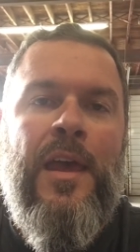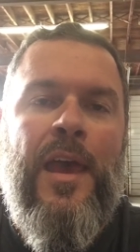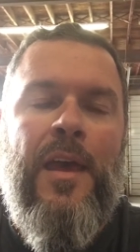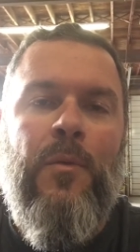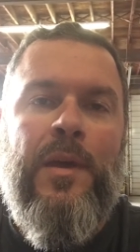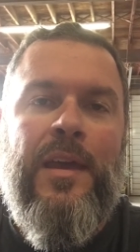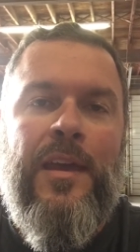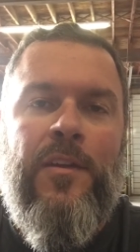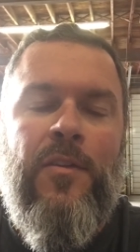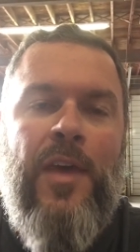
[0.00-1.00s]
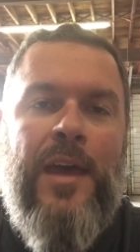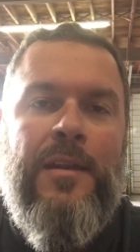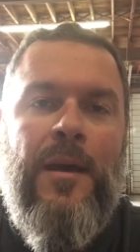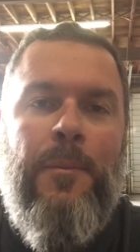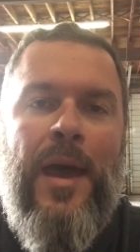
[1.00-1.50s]
and we can get you
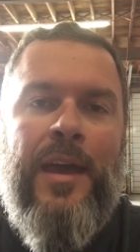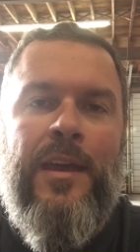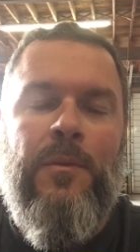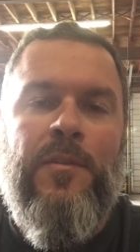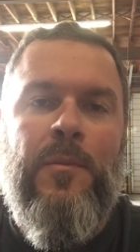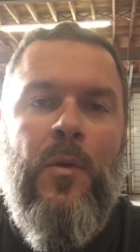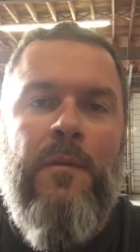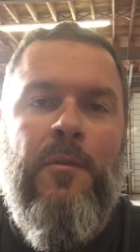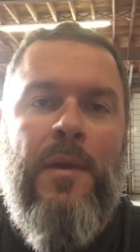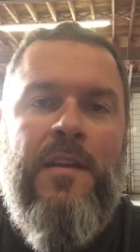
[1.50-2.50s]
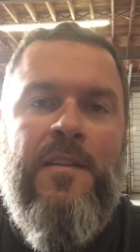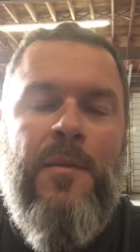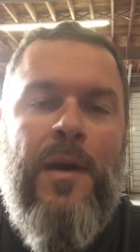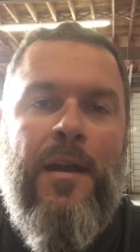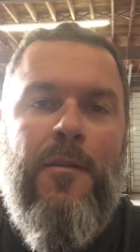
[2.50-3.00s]
that uh, packet with some more information
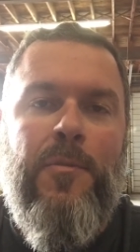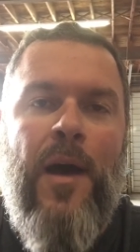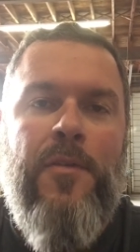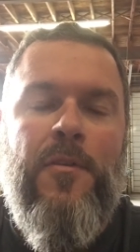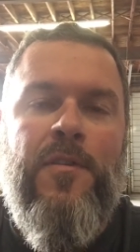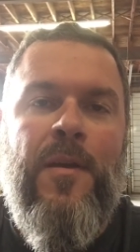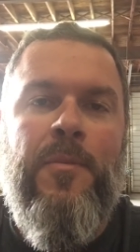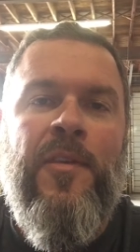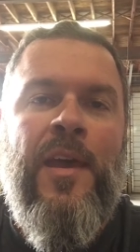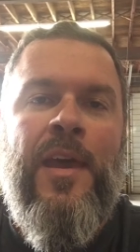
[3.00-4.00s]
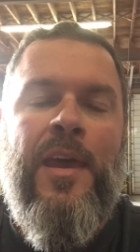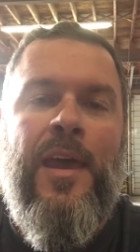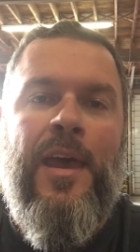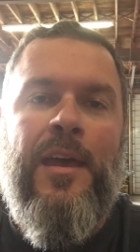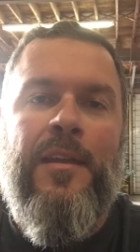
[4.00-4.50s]
about our sponsorships
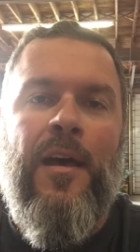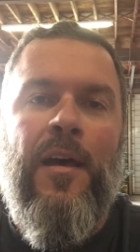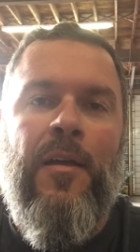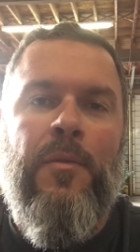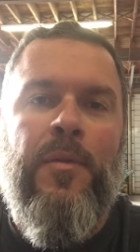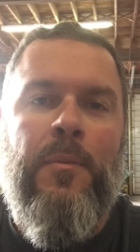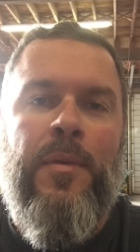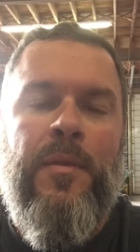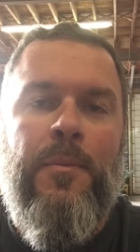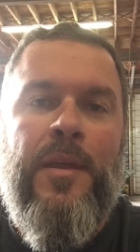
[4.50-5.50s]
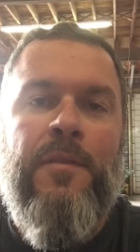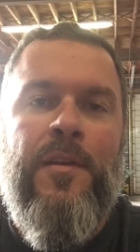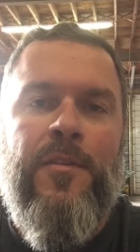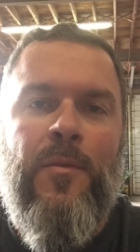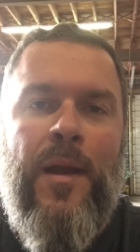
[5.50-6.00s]
and the, the
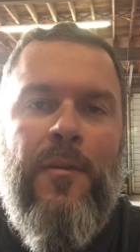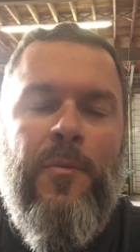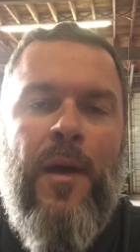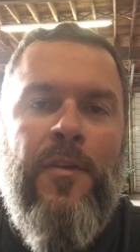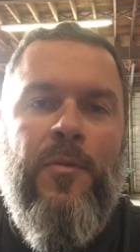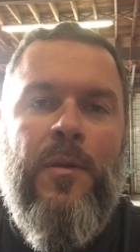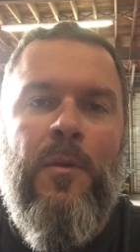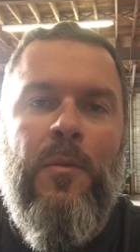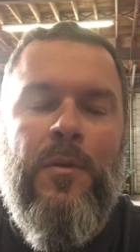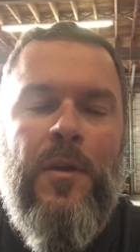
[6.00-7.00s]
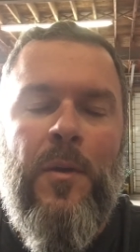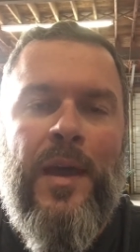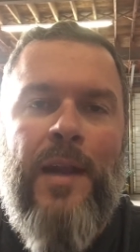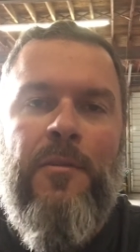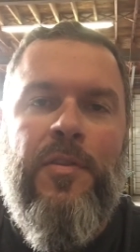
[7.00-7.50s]
benefits around sponsoring what we're
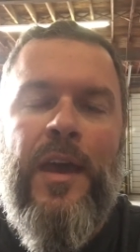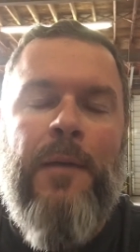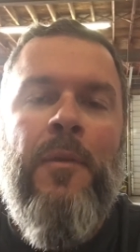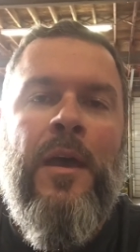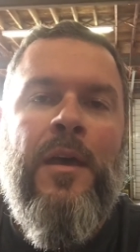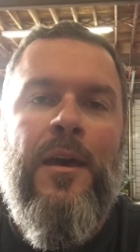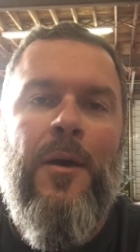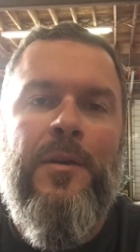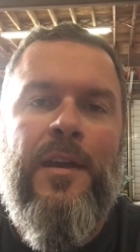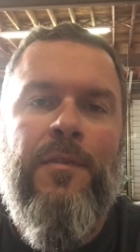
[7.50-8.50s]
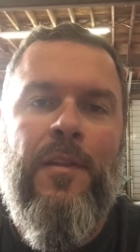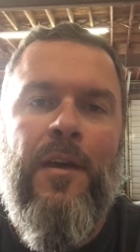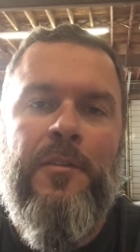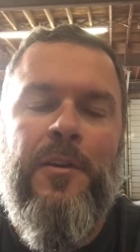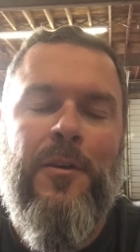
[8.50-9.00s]
doing and everything. I would definitely
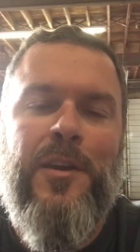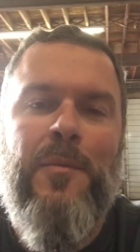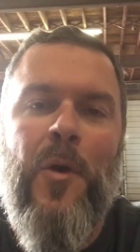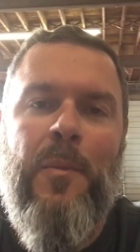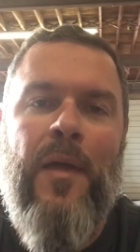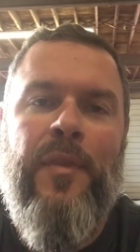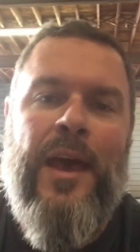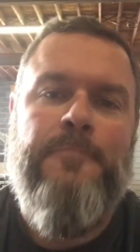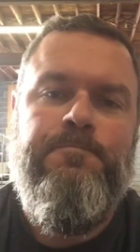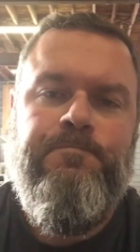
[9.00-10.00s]
love to talk to you more about that that